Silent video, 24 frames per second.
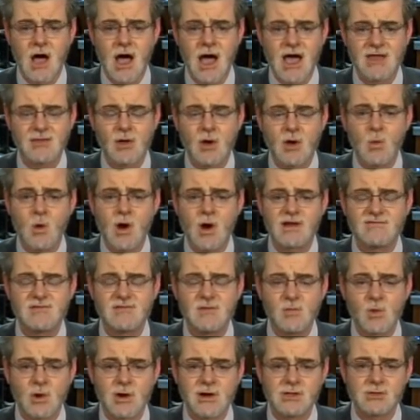thought one of the
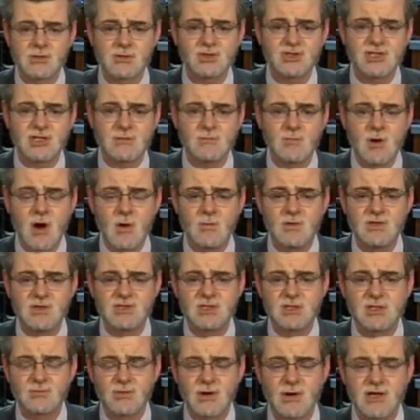more interesting moments
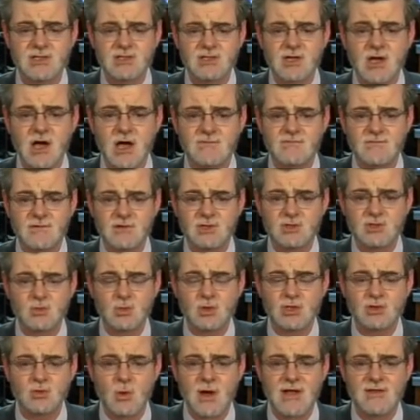in the press conference
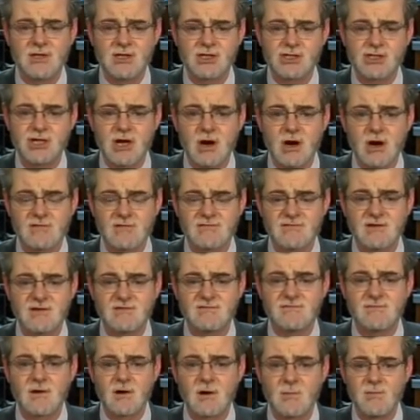was when the sheriff
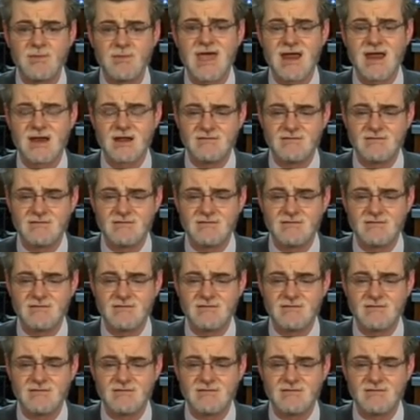confirmed that,